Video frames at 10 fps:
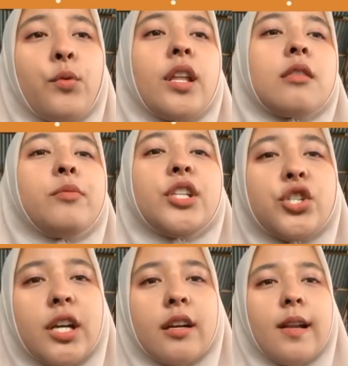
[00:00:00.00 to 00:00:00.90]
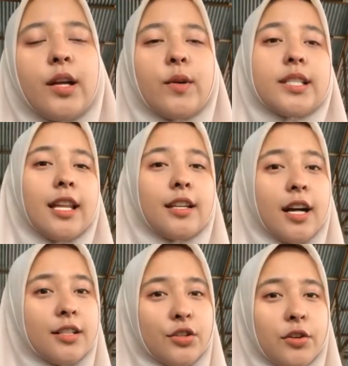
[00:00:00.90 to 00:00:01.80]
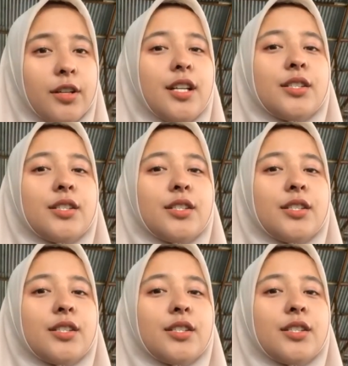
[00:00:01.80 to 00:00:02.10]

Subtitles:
with bridging language and culture.